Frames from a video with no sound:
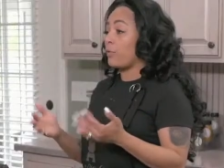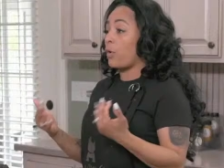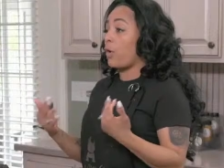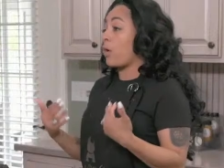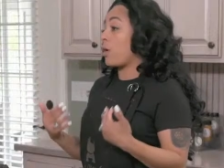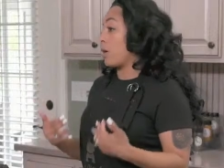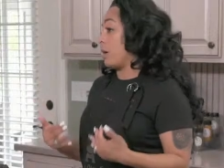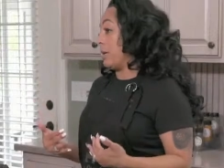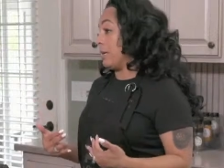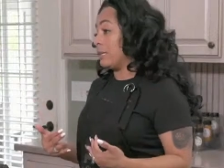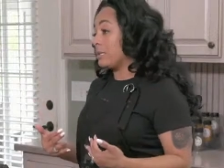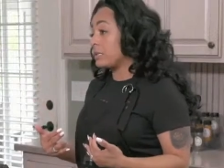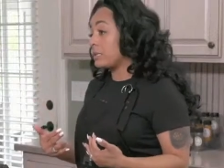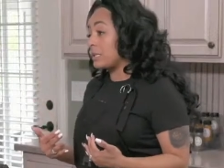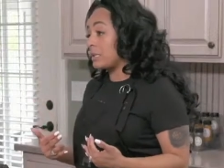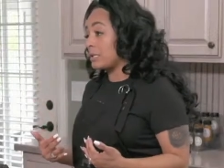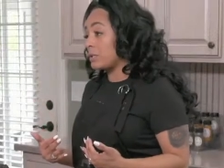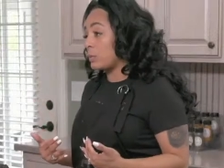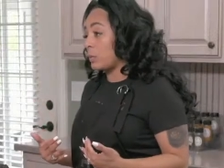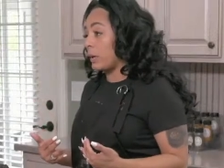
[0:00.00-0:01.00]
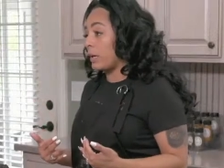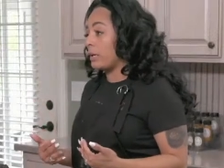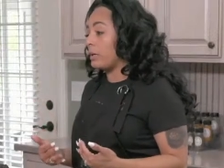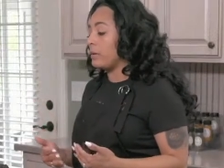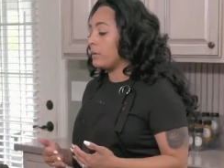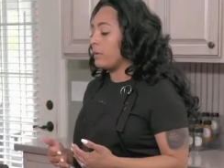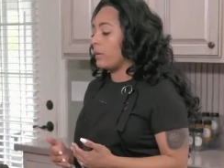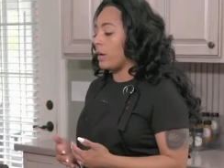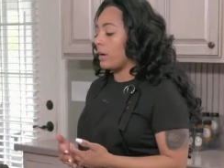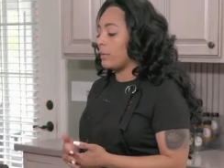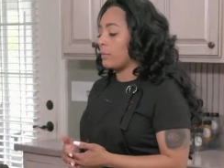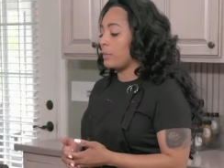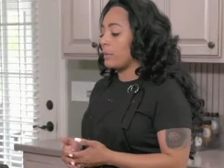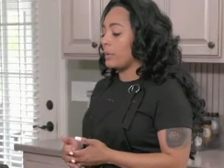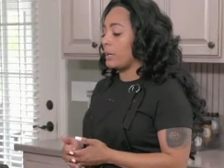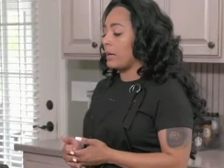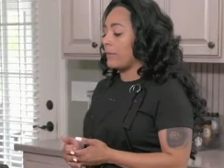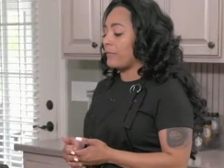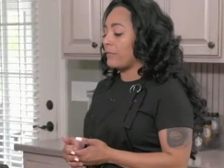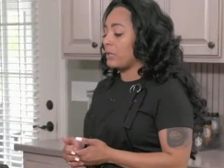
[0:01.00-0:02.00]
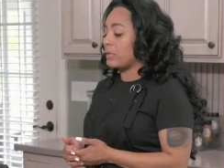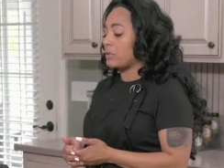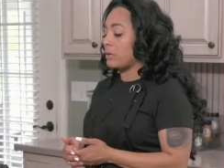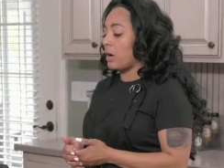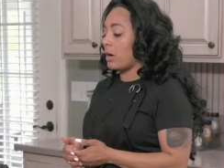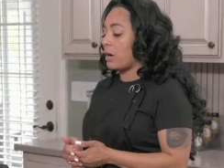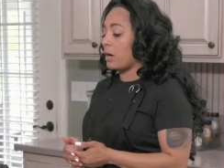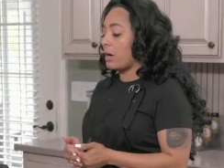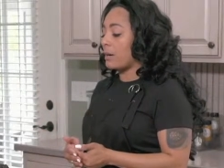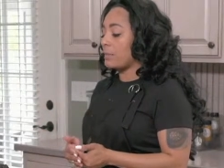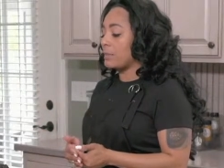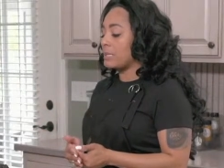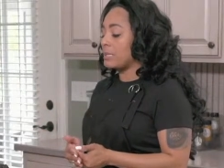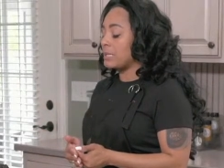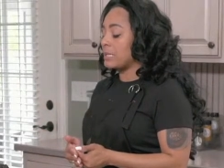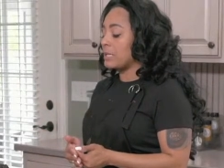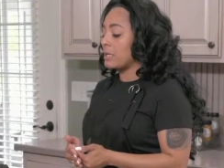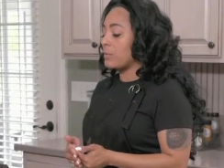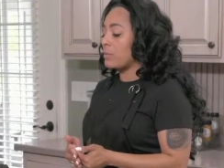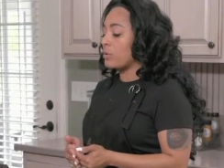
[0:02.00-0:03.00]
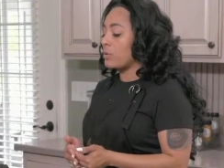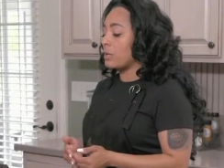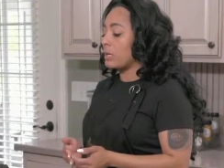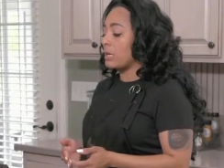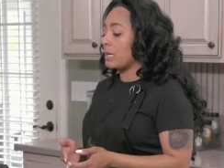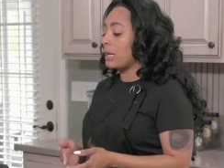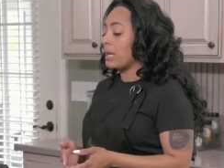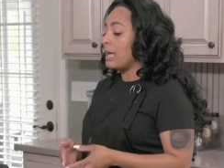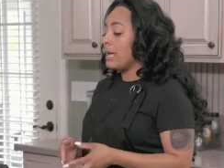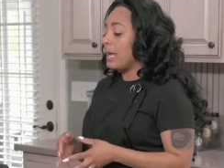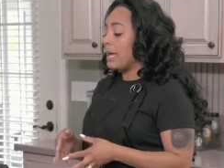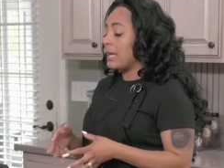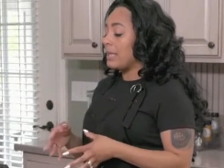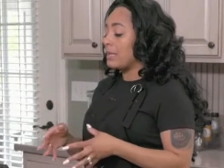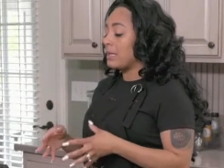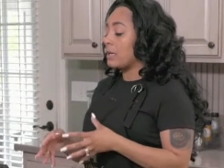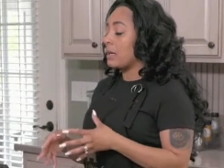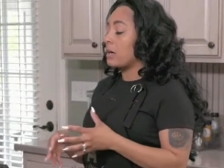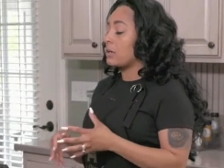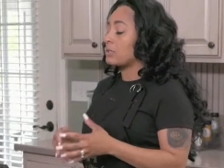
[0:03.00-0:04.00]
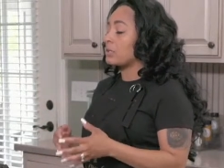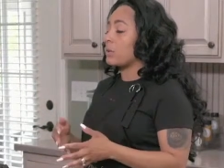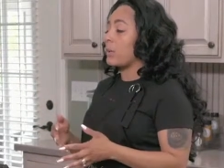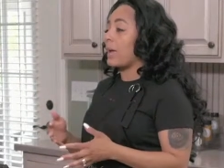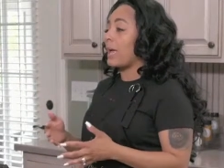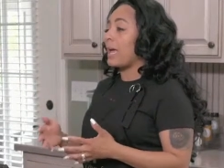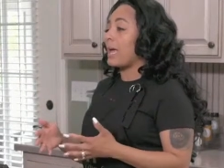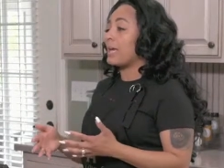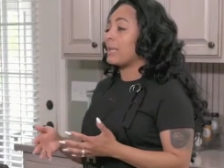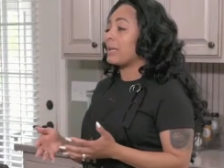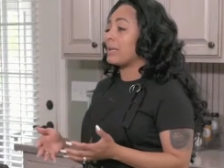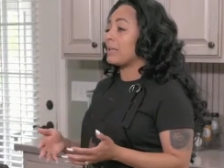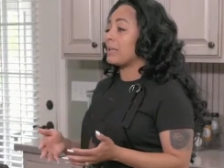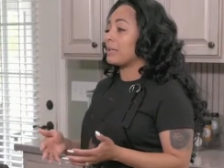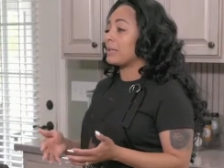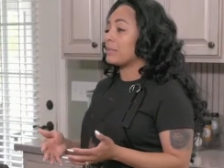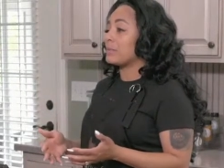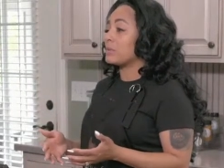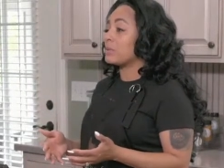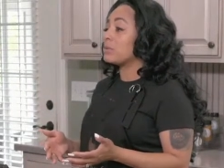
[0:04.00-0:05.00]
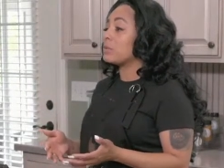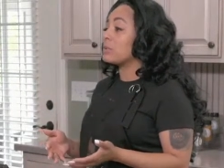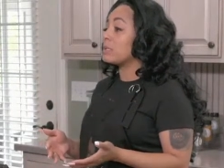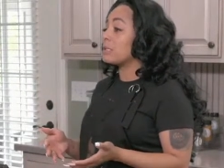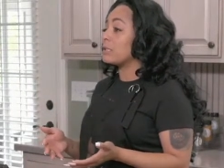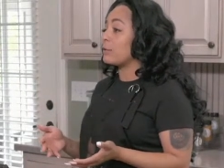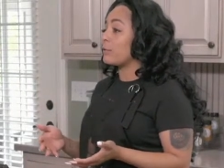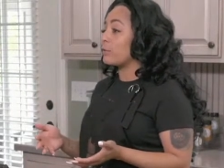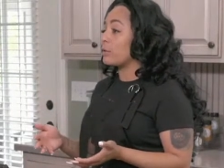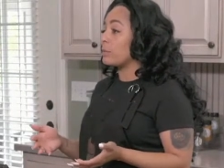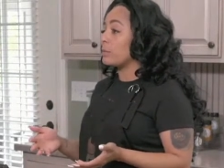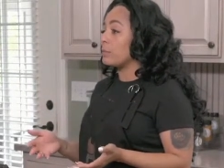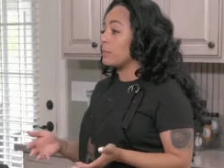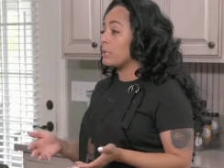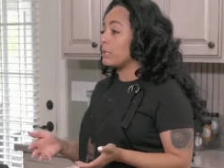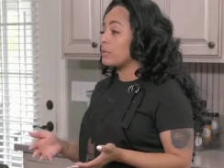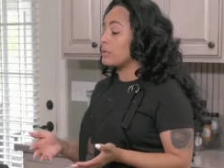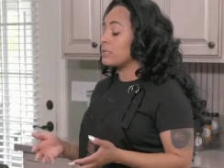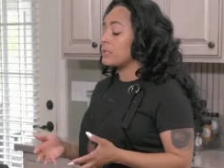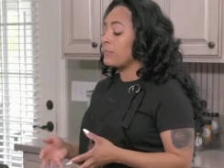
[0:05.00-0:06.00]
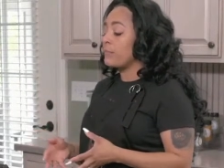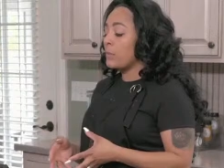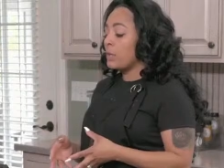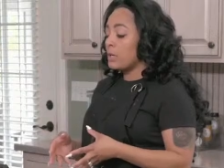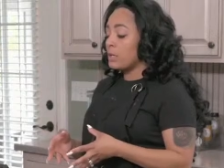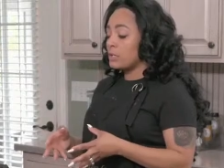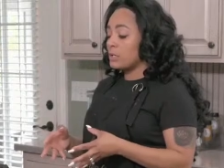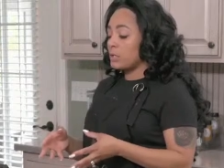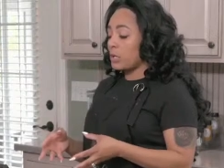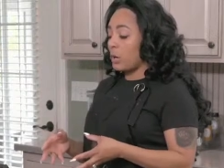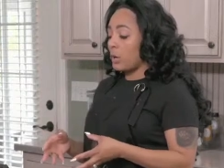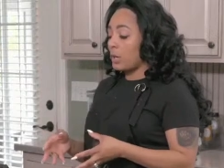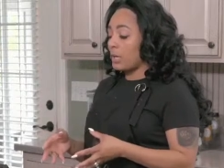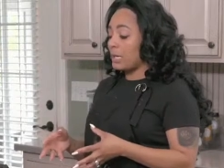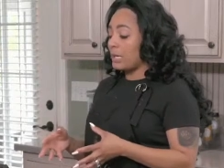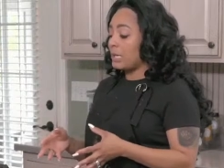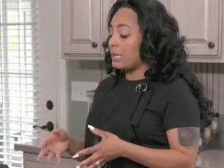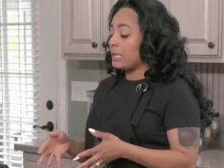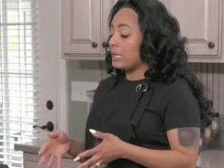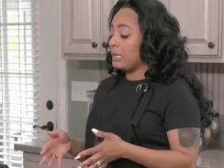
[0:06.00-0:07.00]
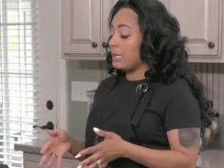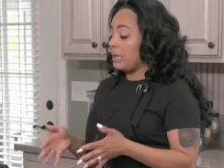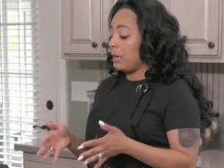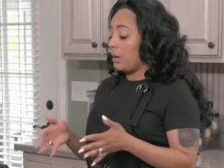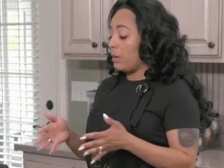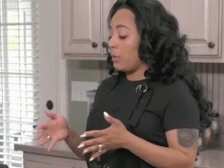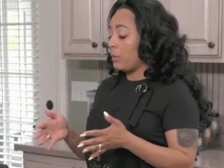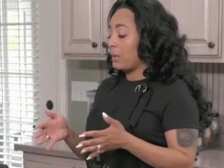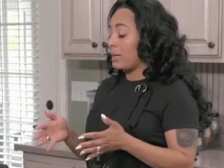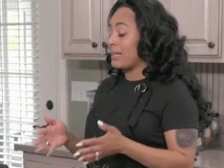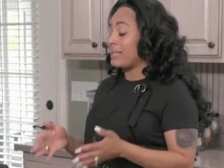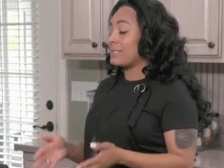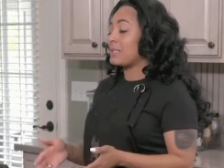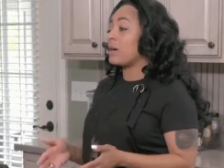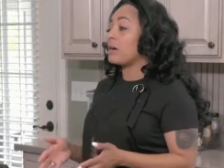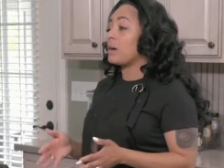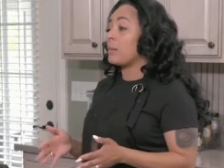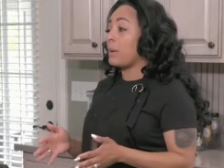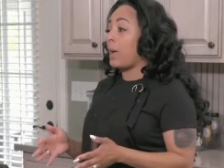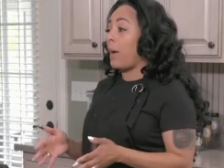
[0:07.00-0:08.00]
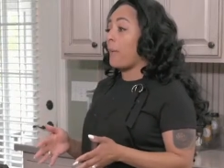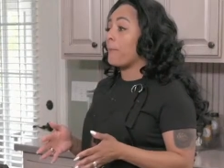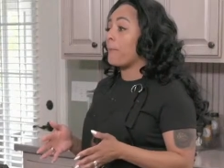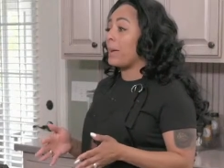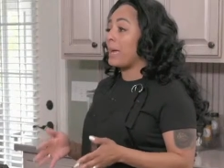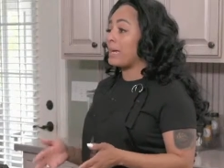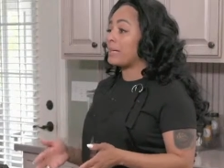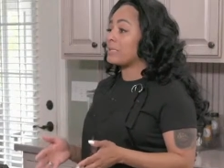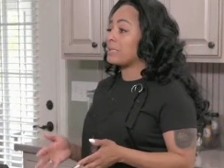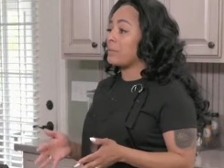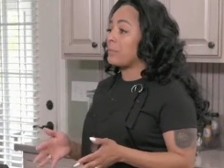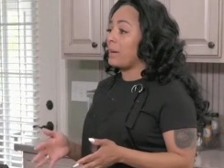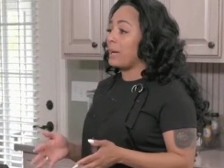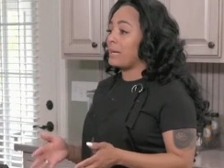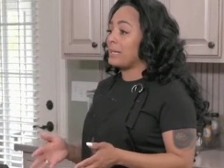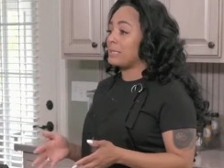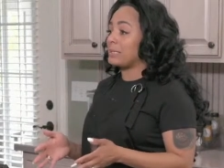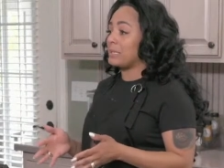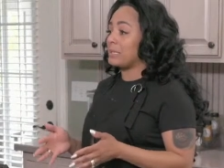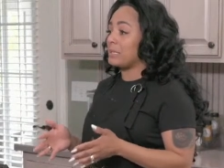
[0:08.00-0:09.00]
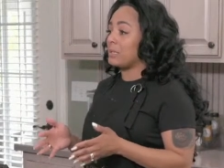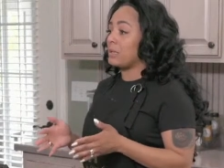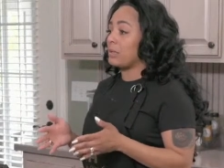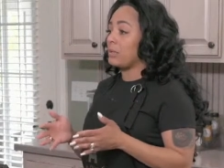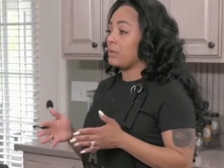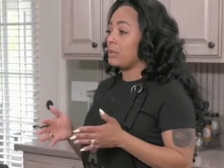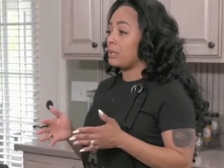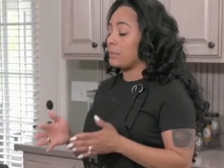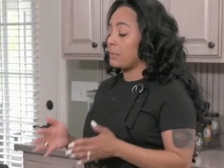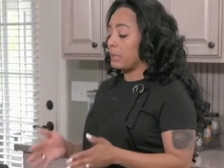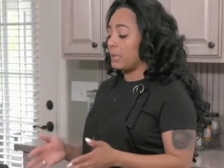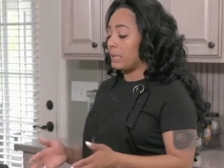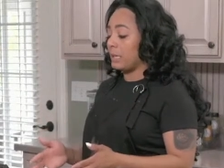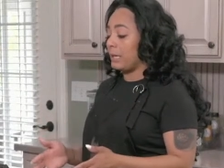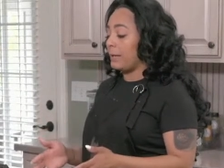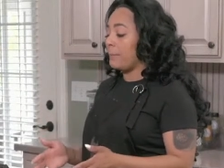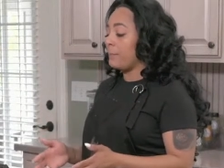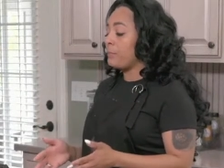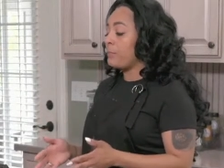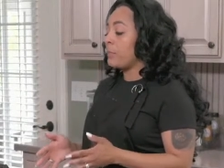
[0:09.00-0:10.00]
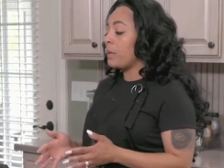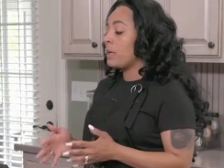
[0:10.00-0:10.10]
for us as well when I fix our omelets in the morning, and then also adding them to the different meals. So again, when I talk about maximizing the money,